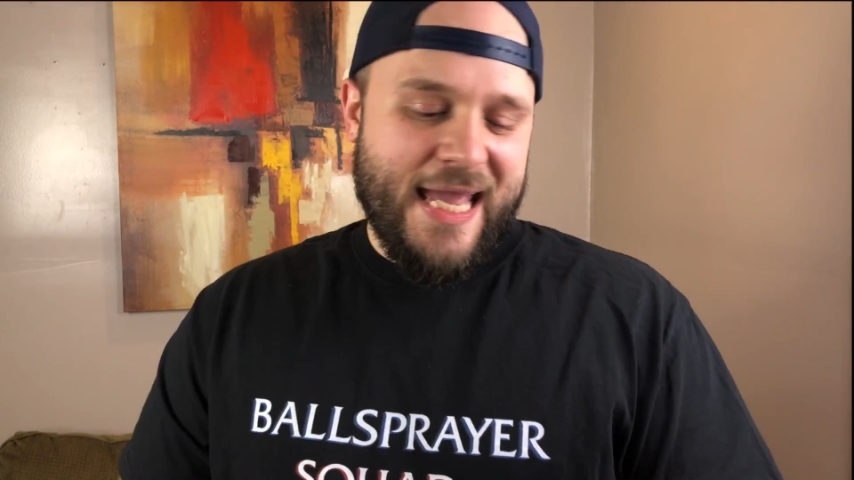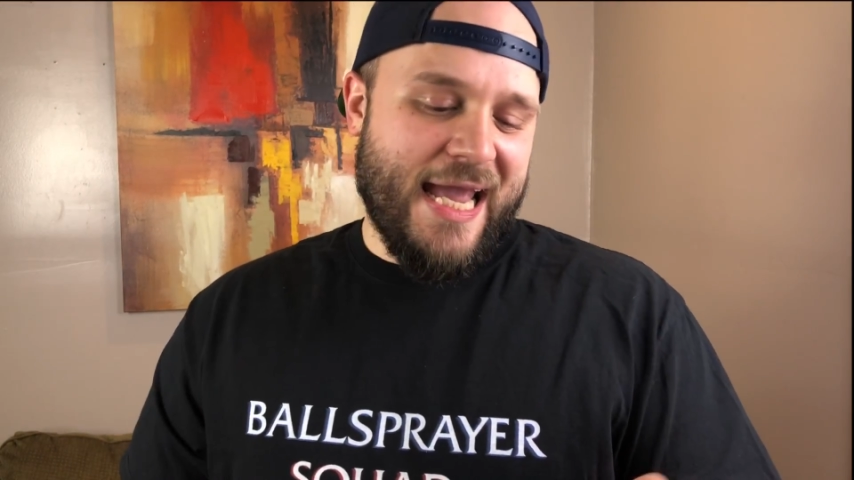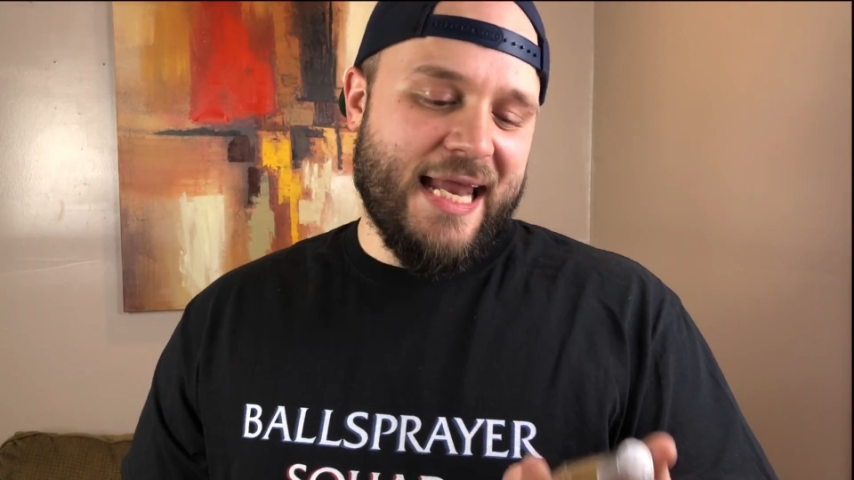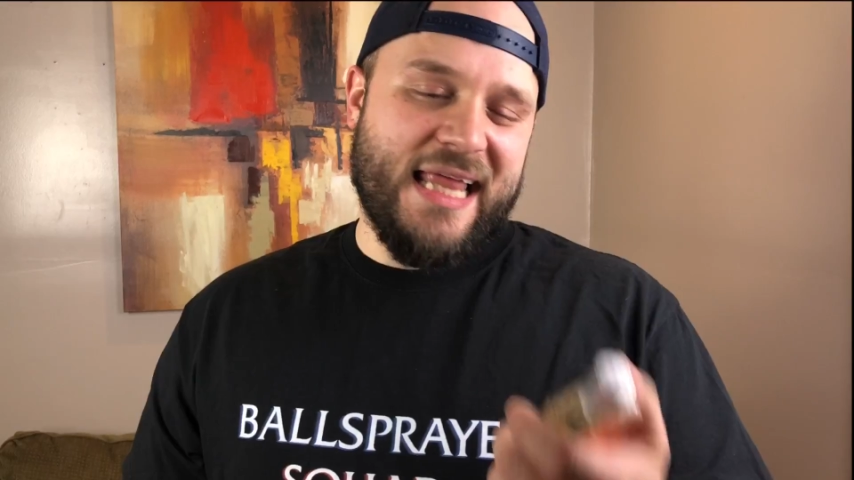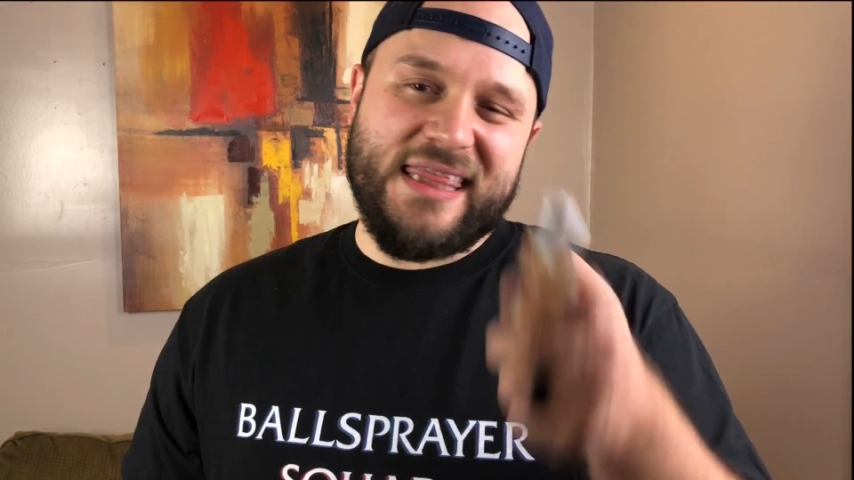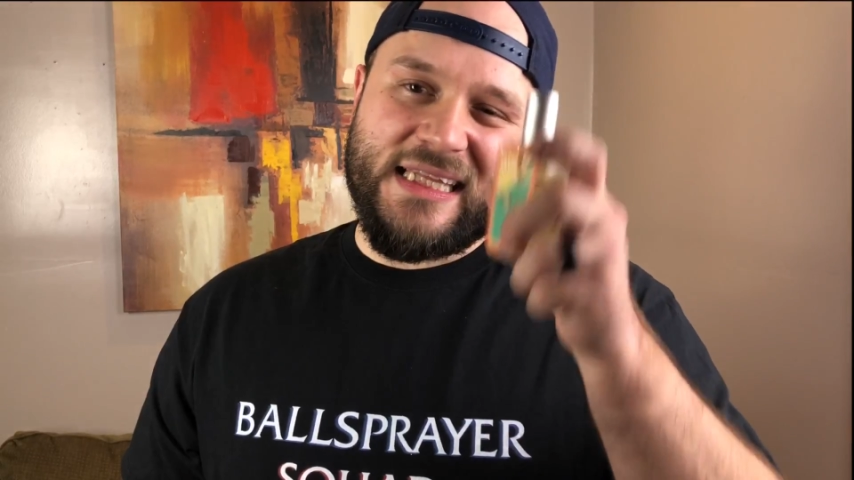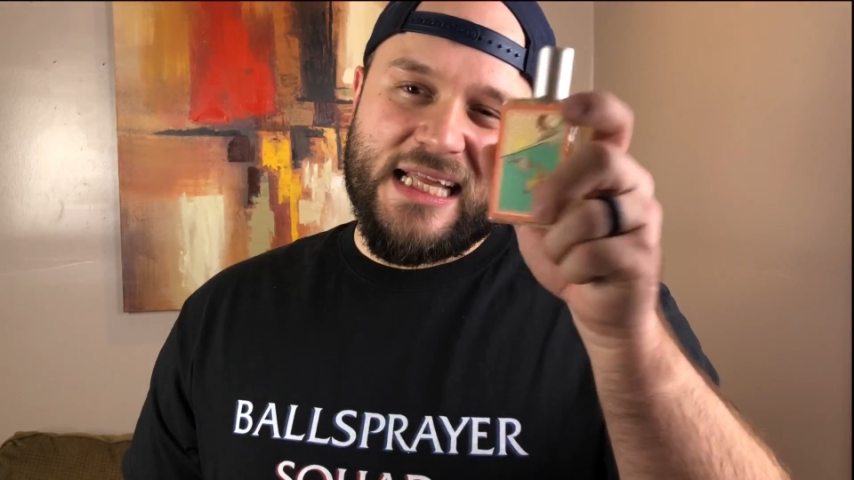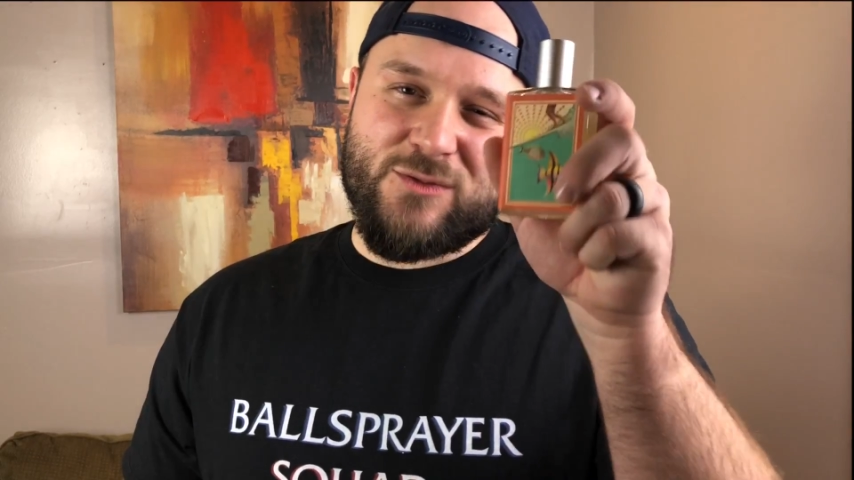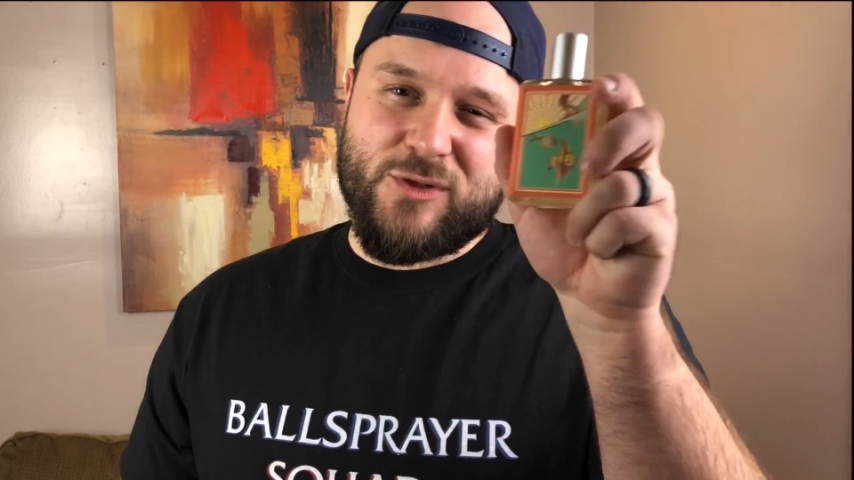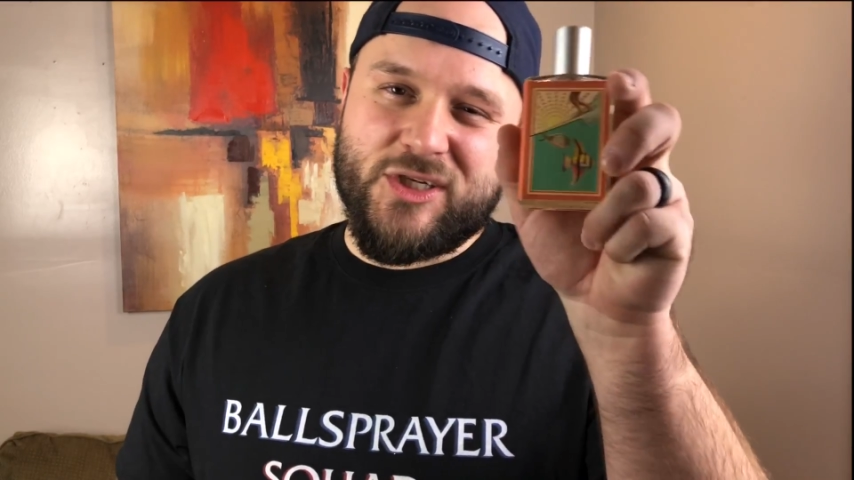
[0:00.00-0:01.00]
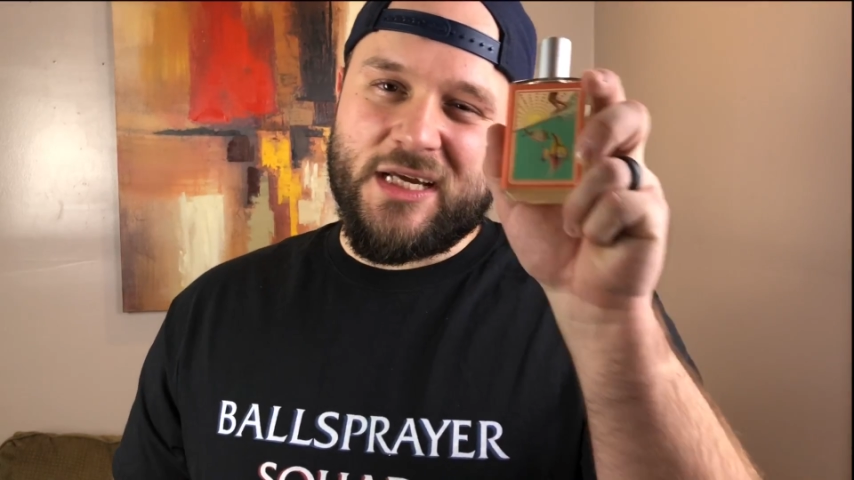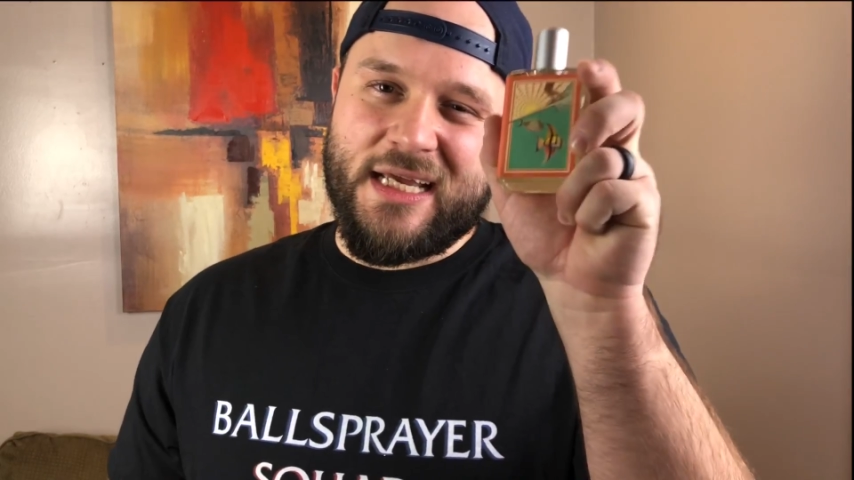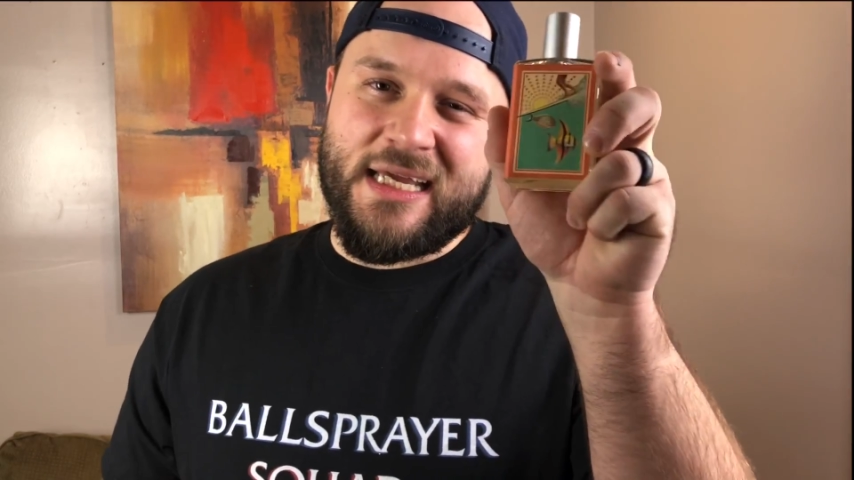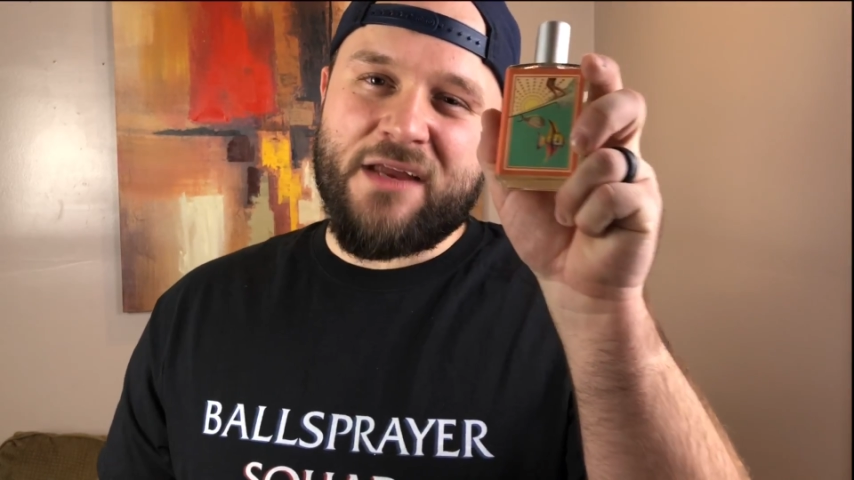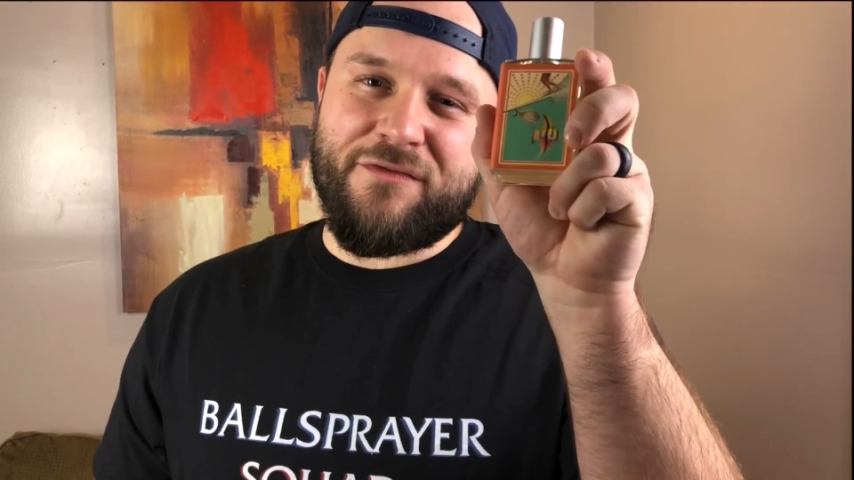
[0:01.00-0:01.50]
and I think that's what you're gonna
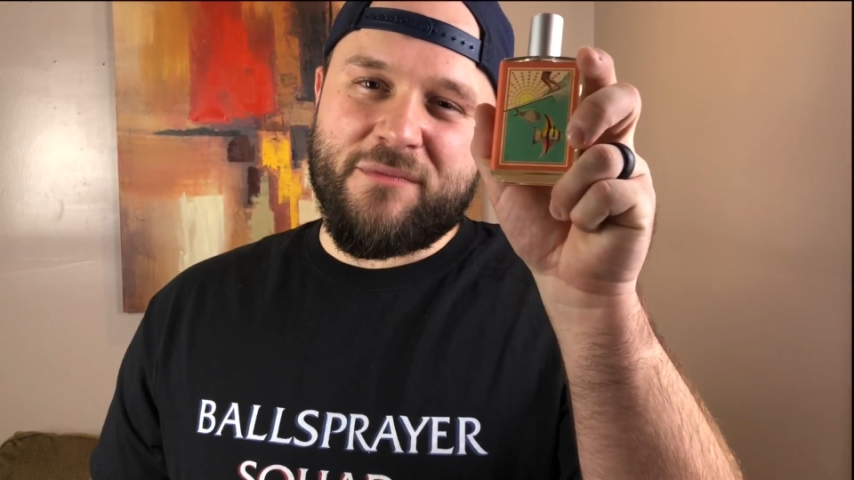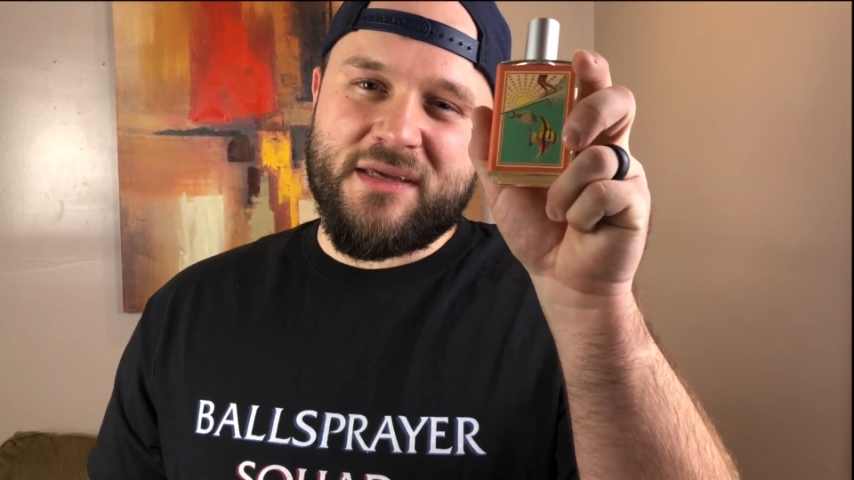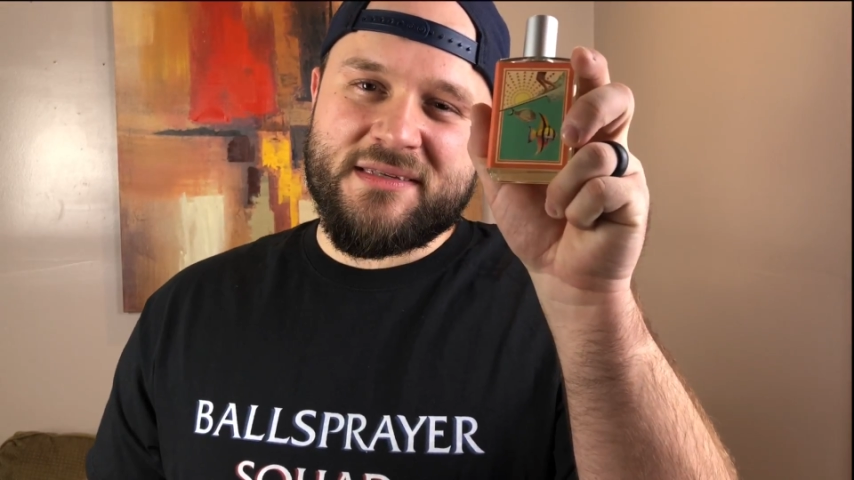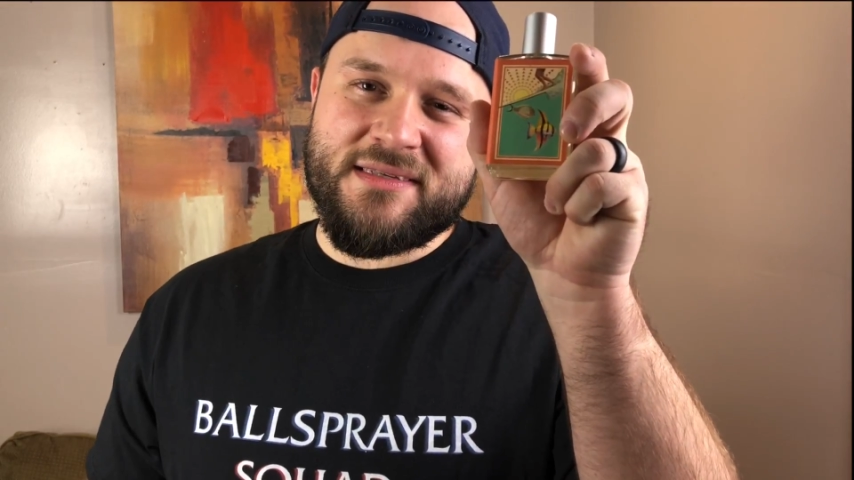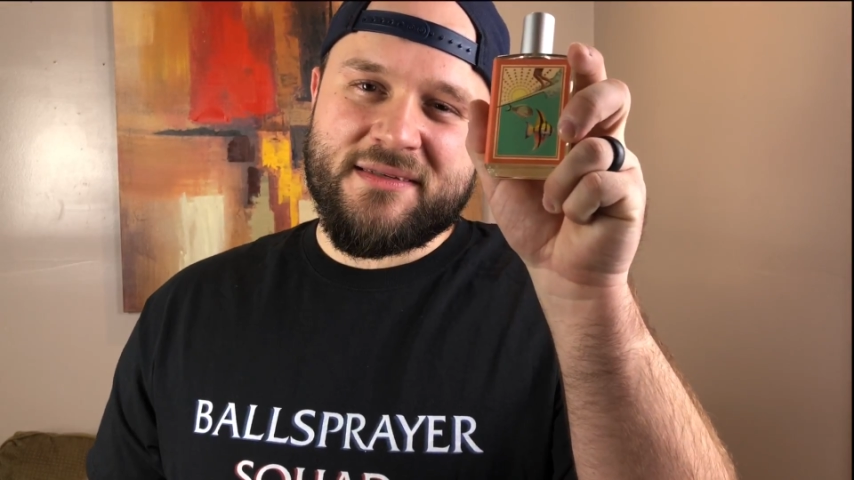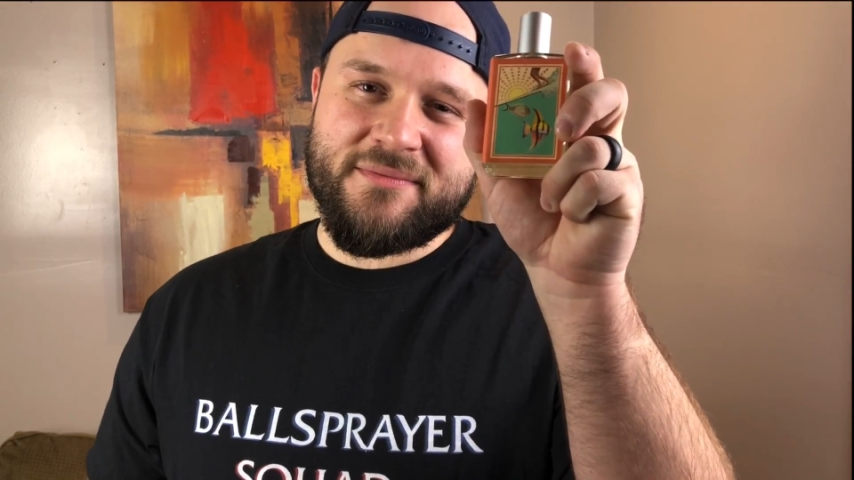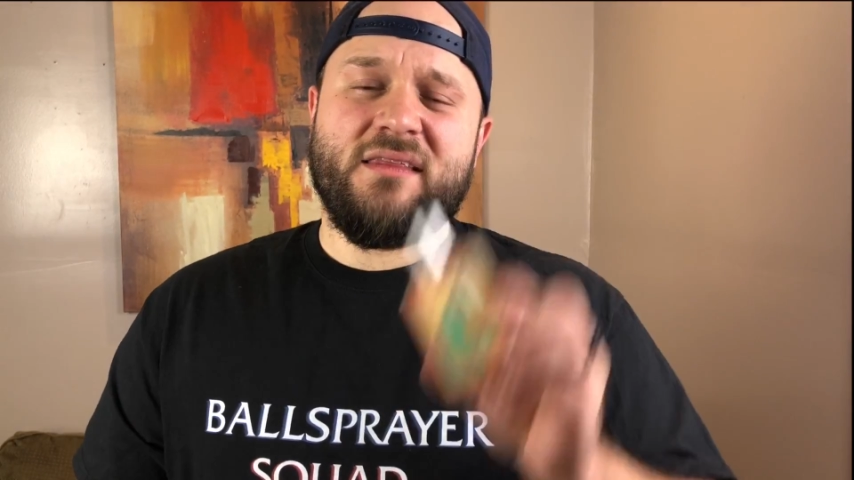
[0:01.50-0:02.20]
get from this.